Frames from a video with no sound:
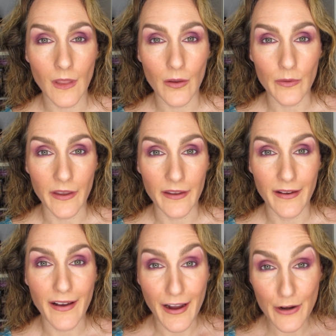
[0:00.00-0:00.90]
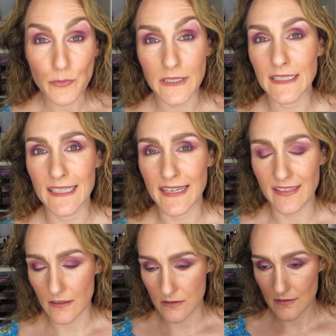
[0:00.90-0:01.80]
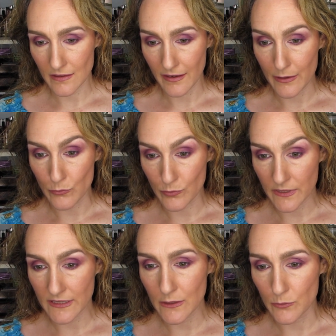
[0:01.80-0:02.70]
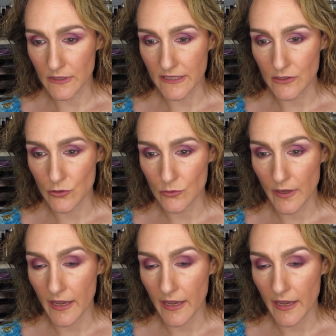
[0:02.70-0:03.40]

Okay, I really like this. I really, really do.